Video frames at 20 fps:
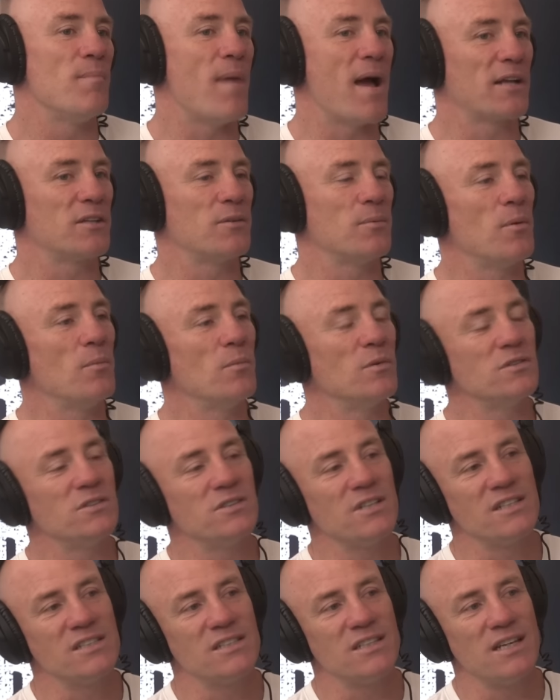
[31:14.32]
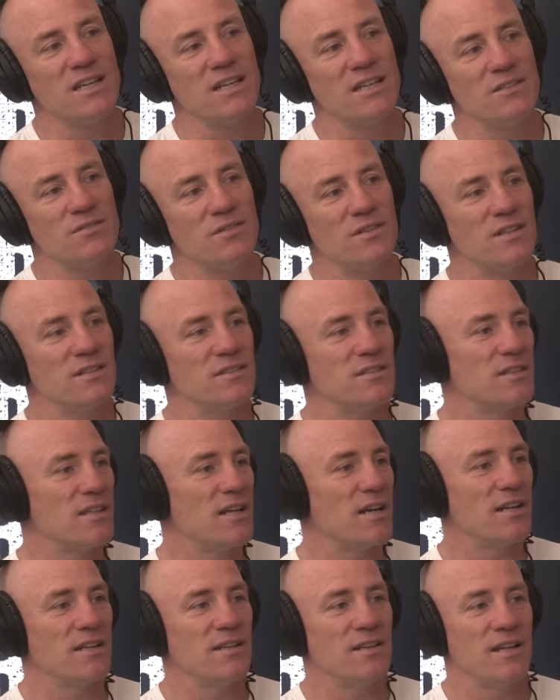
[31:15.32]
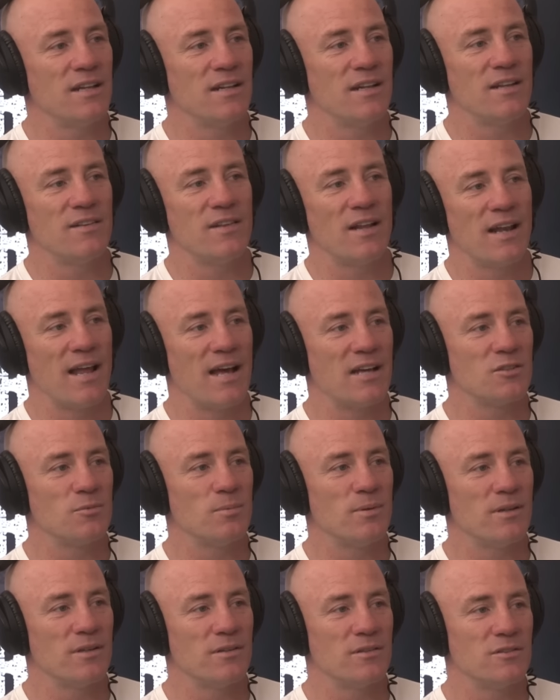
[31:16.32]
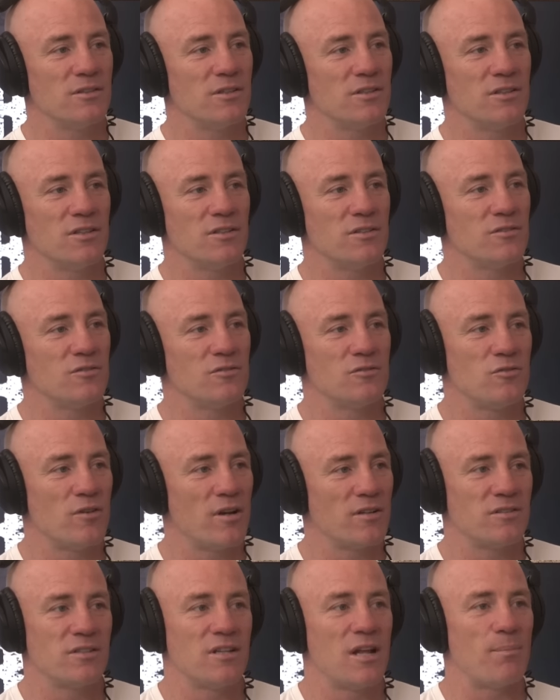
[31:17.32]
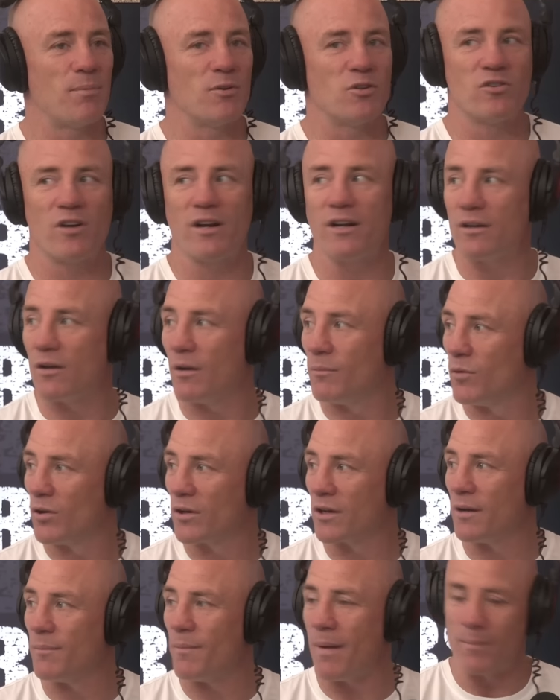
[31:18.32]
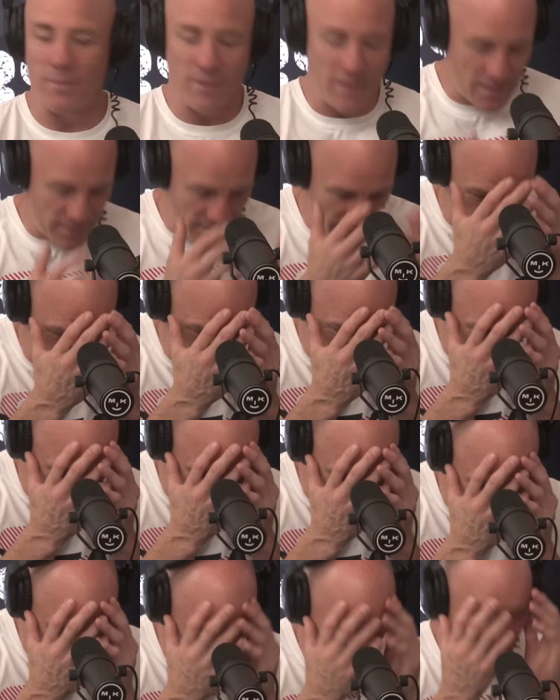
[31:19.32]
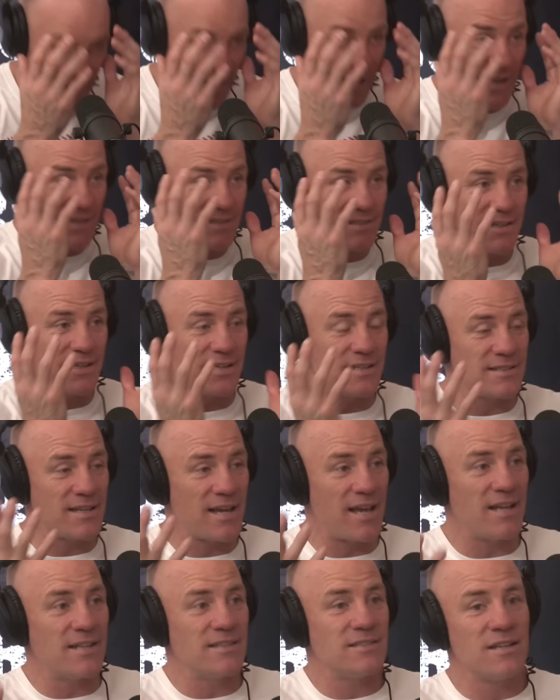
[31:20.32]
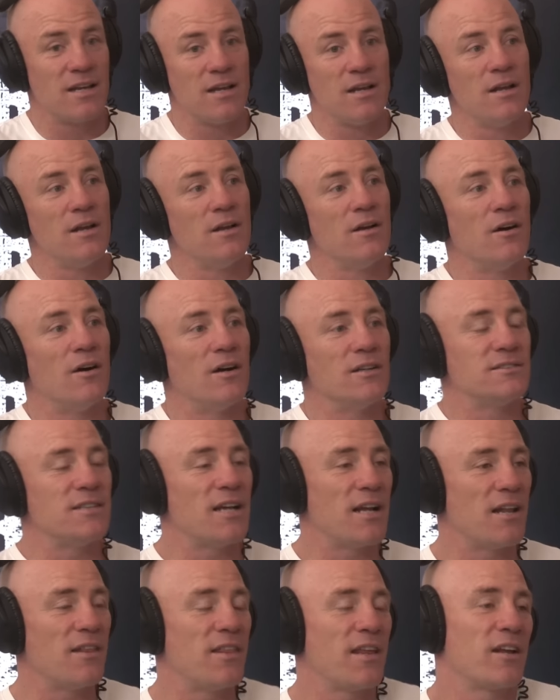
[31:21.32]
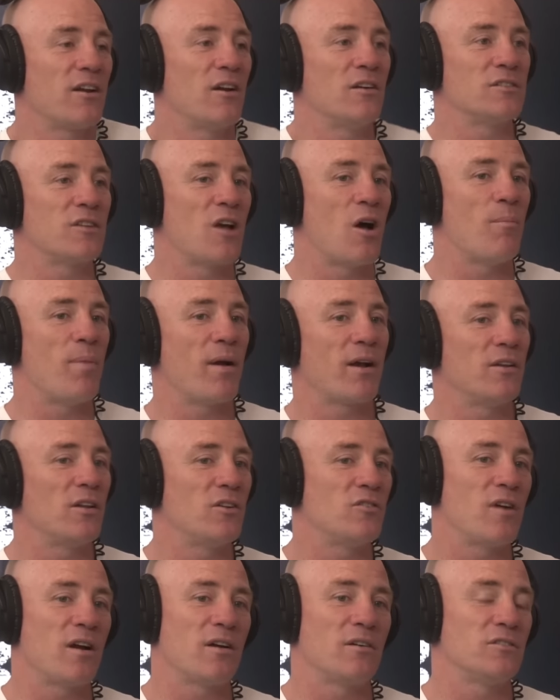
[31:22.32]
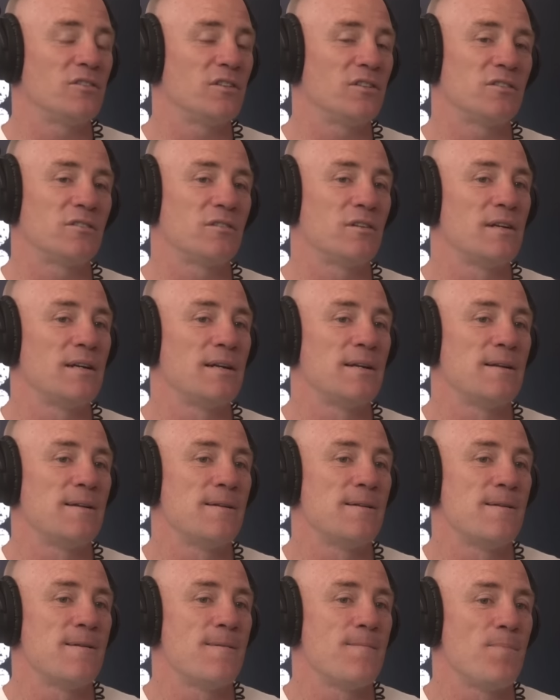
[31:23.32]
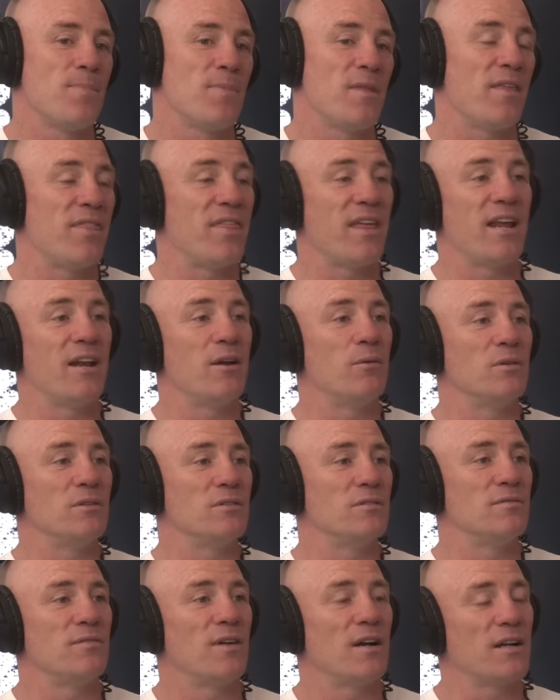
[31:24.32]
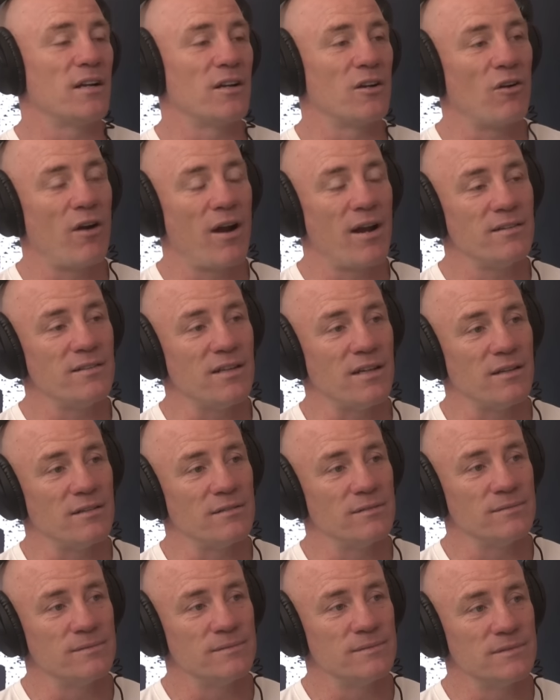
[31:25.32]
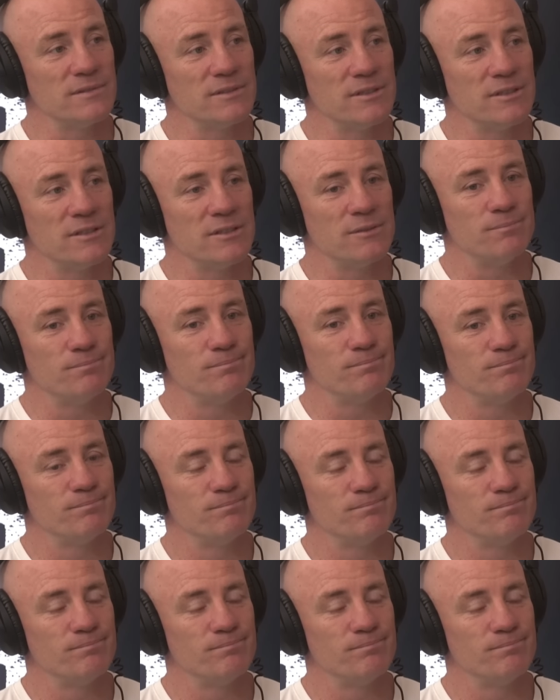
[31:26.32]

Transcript: maximum was six years for this and, that, and the last was just dressed up. But I'm looking at mum and dad, dad's with his hands in his hands. Yeah. I started thinking I was going back on the track. I was just, the theatre was fucking crazy. Yeah. Um,